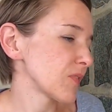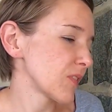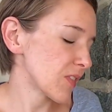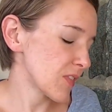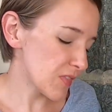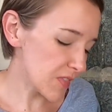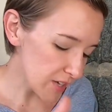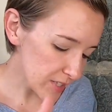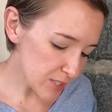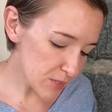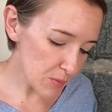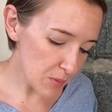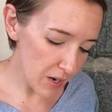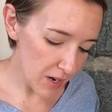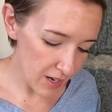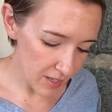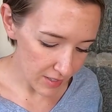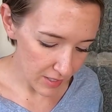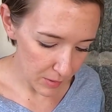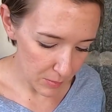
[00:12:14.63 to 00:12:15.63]
And that's
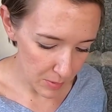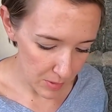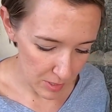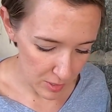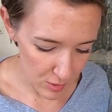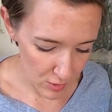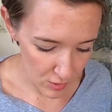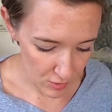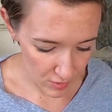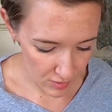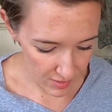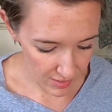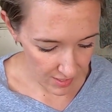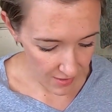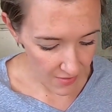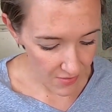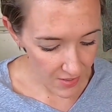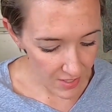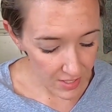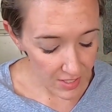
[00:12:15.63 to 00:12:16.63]
why I like pictures.
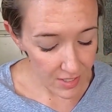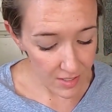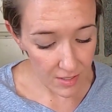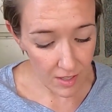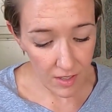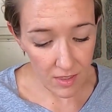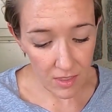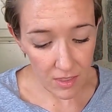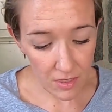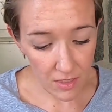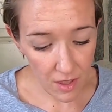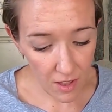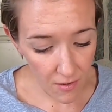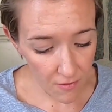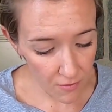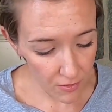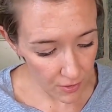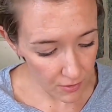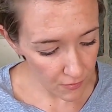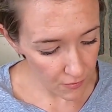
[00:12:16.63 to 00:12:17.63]
And this is a
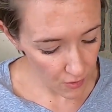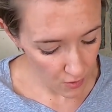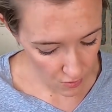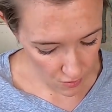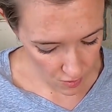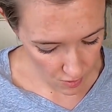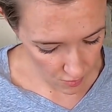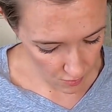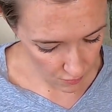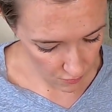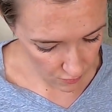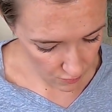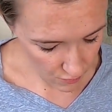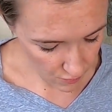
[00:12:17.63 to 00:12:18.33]
lovely photo.